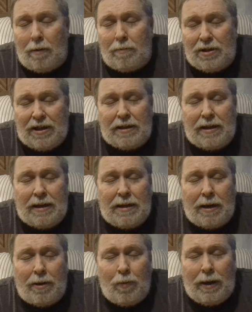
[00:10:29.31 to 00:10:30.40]
6 days out
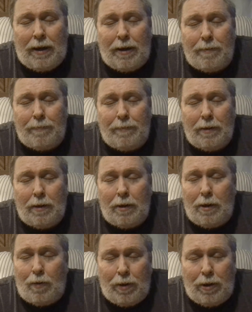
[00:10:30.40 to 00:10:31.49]
of the week.
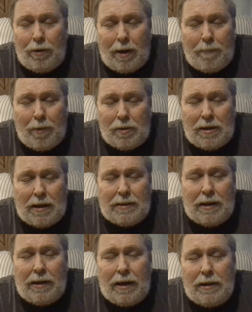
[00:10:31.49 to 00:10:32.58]
We do not post on
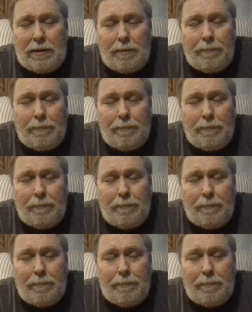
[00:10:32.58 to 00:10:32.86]
Sundays.